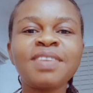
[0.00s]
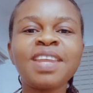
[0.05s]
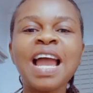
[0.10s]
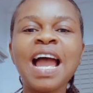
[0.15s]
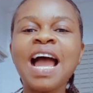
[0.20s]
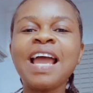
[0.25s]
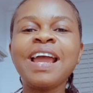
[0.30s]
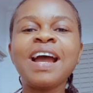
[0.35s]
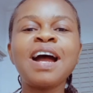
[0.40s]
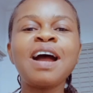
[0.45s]

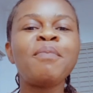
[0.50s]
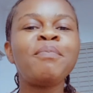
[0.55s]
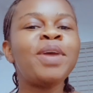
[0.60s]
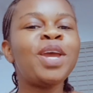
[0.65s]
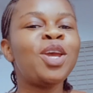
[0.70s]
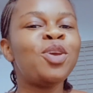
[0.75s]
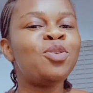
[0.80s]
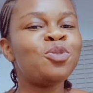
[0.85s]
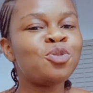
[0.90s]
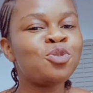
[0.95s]
I am
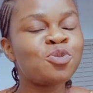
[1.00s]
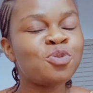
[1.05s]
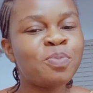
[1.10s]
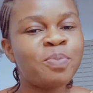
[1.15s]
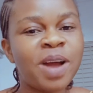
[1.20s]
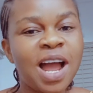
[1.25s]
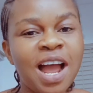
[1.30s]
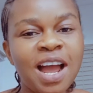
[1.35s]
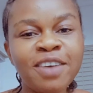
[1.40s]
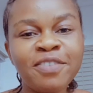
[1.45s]
a
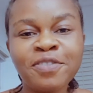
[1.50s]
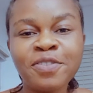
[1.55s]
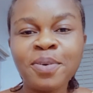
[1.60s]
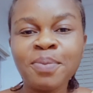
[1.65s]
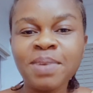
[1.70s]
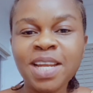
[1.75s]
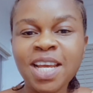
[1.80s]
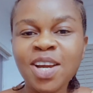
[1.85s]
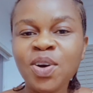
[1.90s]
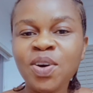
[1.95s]
YouTuber
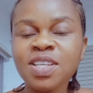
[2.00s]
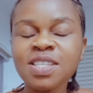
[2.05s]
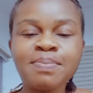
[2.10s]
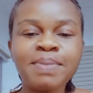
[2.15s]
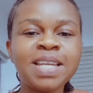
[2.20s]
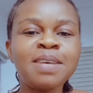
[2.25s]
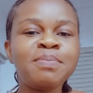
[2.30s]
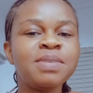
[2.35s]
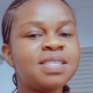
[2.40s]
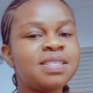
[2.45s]
from Lagos. My
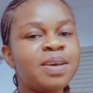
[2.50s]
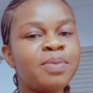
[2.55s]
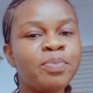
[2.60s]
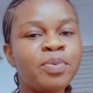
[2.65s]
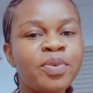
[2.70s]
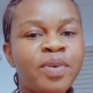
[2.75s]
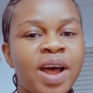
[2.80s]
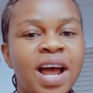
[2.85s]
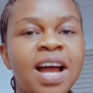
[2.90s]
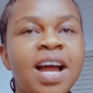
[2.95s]
name is
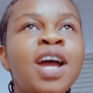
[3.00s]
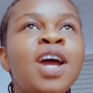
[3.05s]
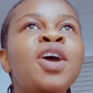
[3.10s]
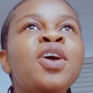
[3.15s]
Deborah.